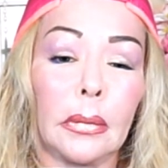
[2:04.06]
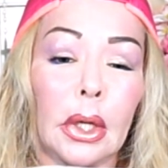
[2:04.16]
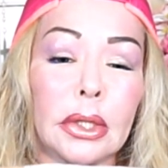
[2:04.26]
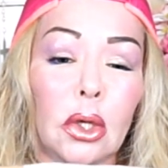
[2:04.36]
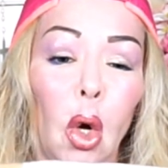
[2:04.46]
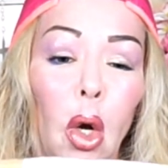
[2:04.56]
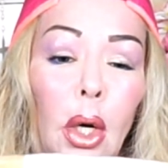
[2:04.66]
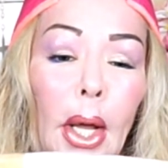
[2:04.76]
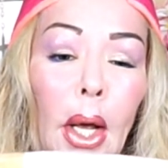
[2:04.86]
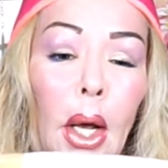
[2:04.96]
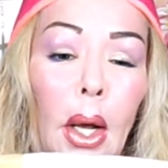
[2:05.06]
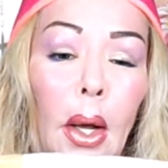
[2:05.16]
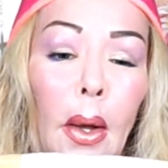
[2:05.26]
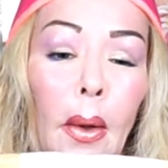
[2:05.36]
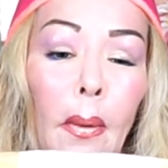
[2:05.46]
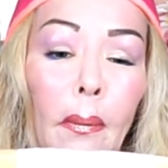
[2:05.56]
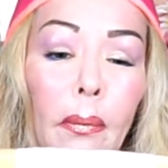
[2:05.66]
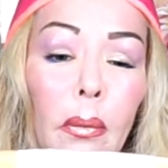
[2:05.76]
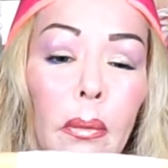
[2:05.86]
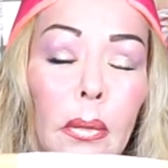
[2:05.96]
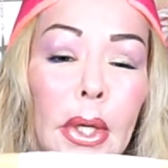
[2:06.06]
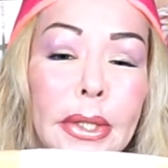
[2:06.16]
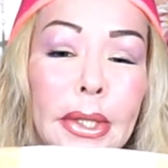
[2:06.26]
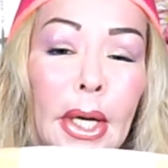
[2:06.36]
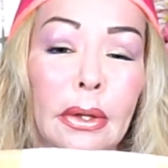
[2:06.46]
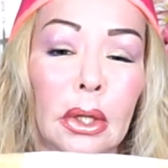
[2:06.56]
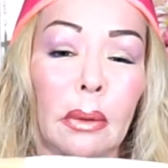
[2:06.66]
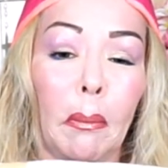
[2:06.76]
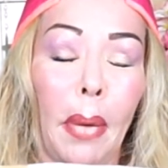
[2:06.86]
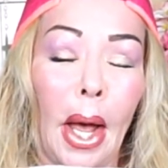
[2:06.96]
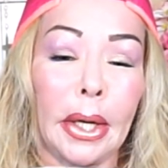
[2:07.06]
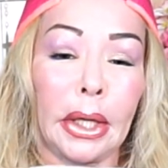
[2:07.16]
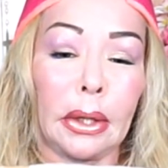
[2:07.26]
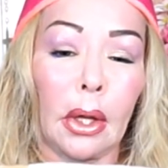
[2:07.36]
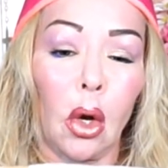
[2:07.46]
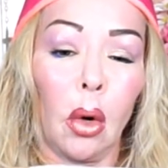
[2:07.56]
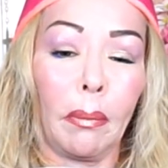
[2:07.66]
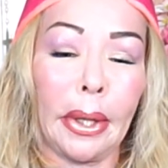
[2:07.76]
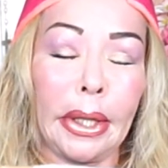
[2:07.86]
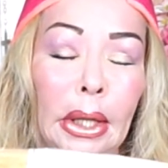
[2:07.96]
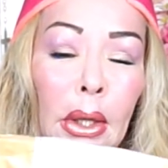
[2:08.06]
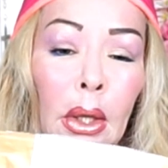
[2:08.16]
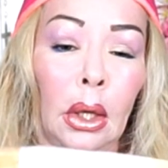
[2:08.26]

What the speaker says: it's called Slender Body, the company.